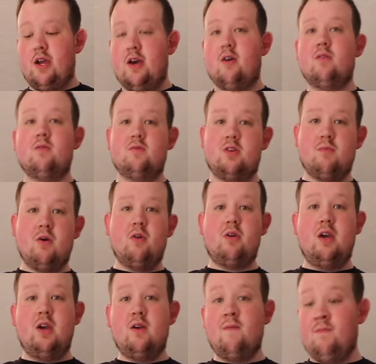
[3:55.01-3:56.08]
out
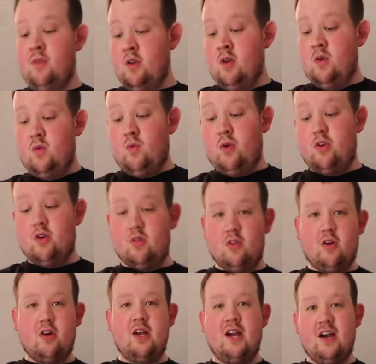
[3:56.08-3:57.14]
smoking, when you're
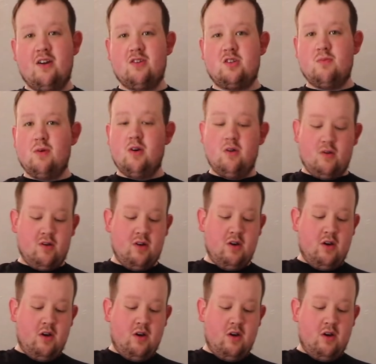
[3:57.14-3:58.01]
learning how to smoke,